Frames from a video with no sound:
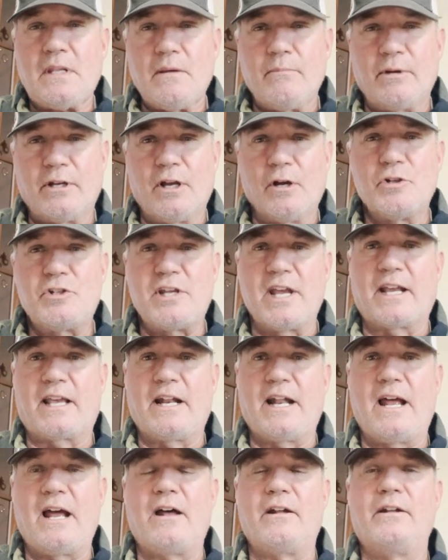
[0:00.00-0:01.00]
But go check it
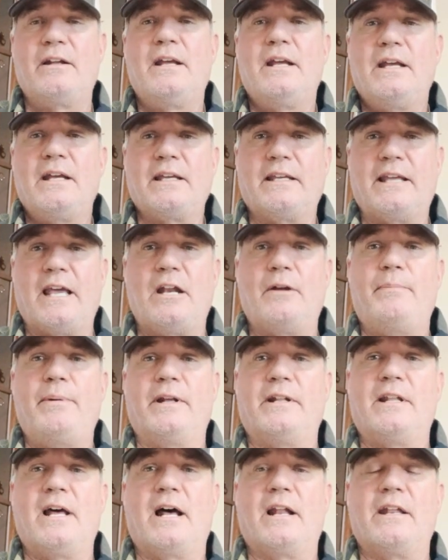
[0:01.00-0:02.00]
out,
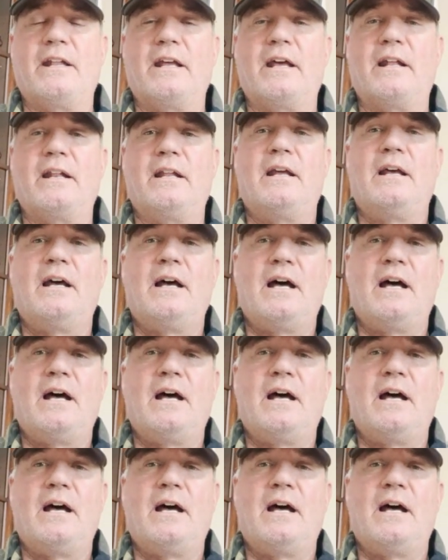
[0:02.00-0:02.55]
gatorpit.net.